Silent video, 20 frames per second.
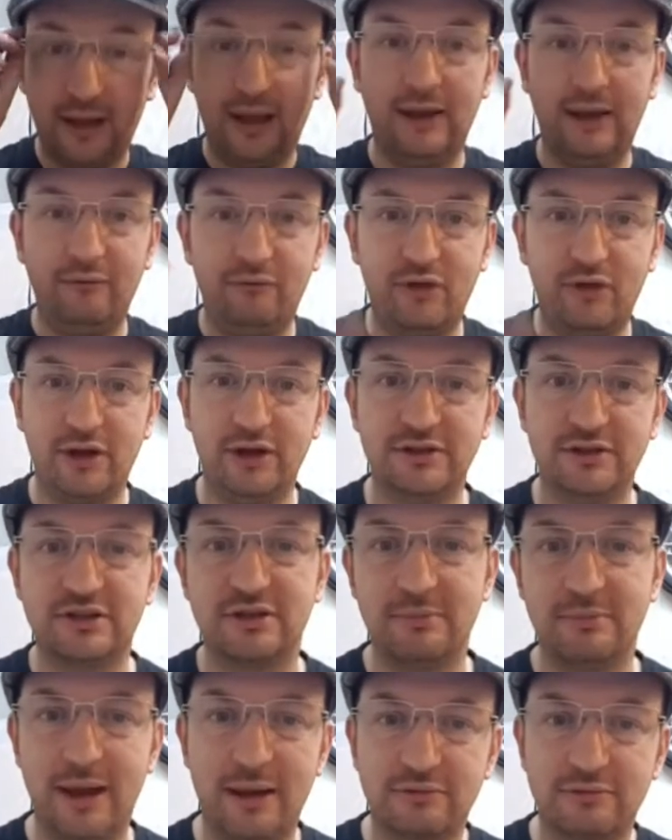infinite
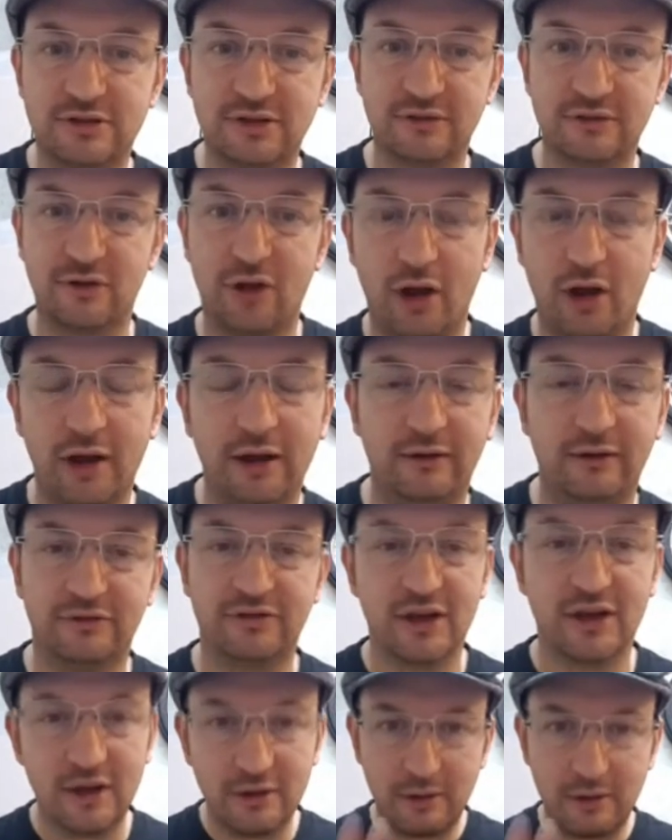amount of lives.